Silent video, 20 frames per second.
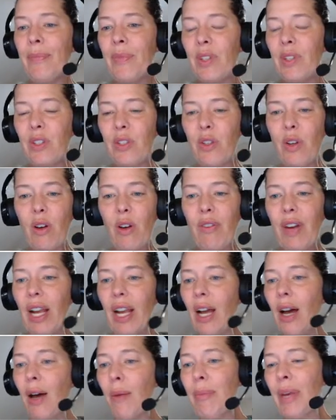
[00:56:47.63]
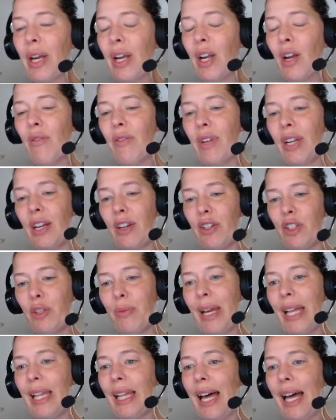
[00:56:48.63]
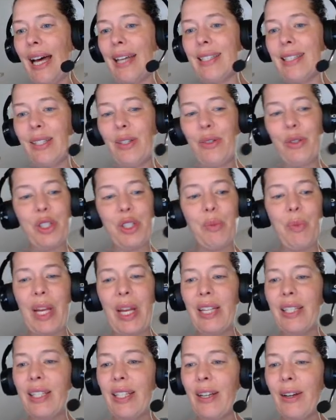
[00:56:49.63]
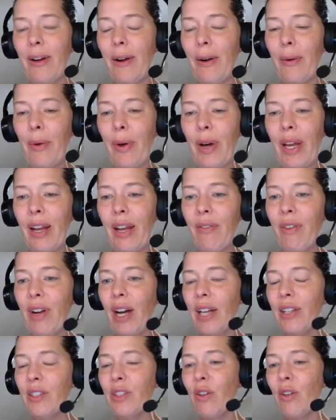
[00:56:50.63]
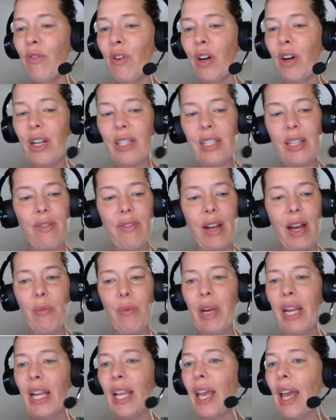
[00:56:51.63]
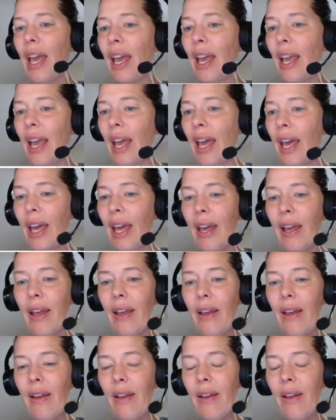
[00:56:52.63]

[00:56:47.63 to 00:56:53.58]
So if I come back over here to my last little space here, what I've got so far is I've got my Ka, I've